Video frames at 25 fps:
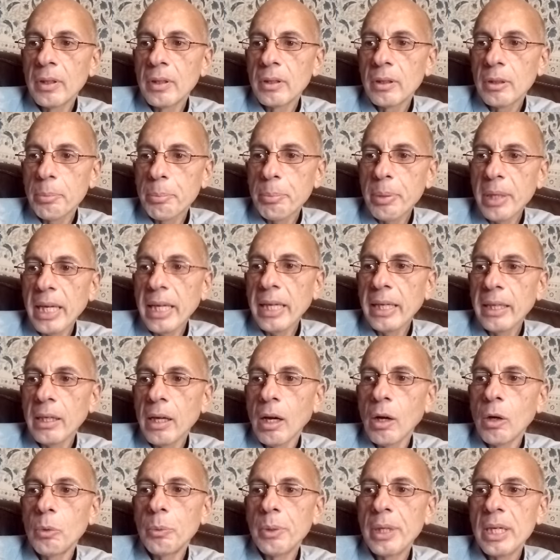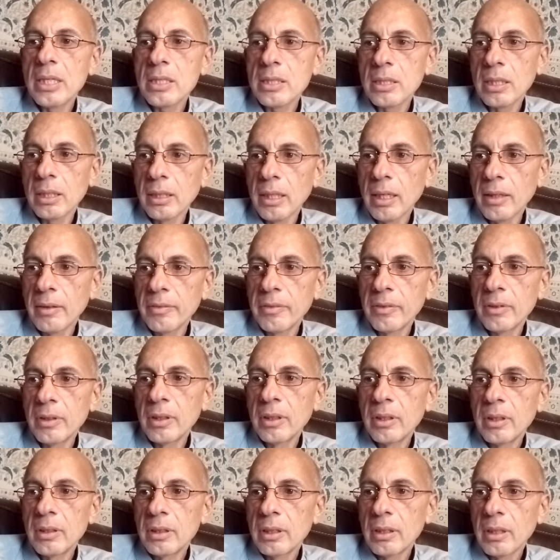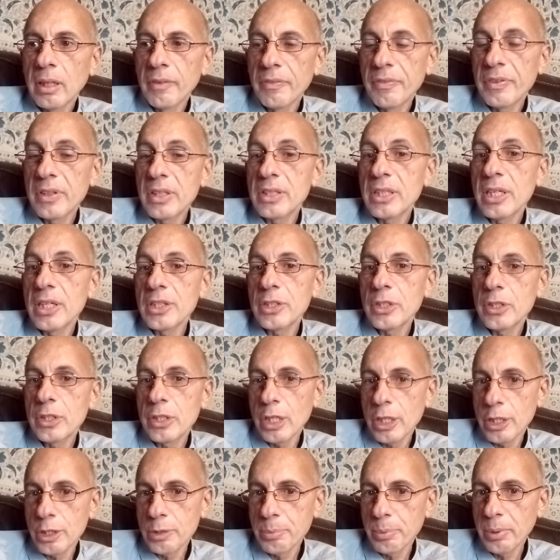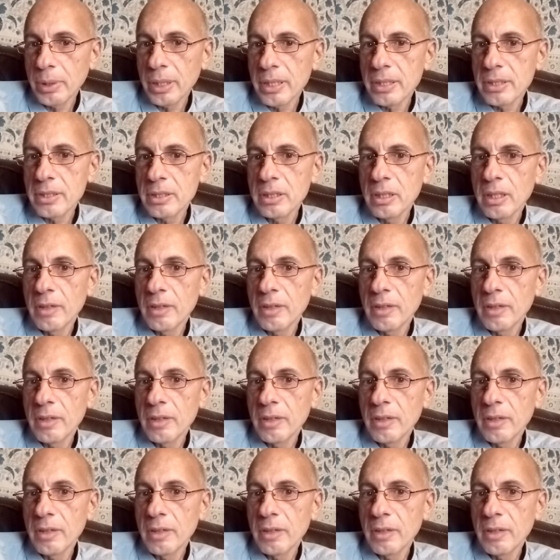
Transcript: the pain outweighs the love, a fixation takes place.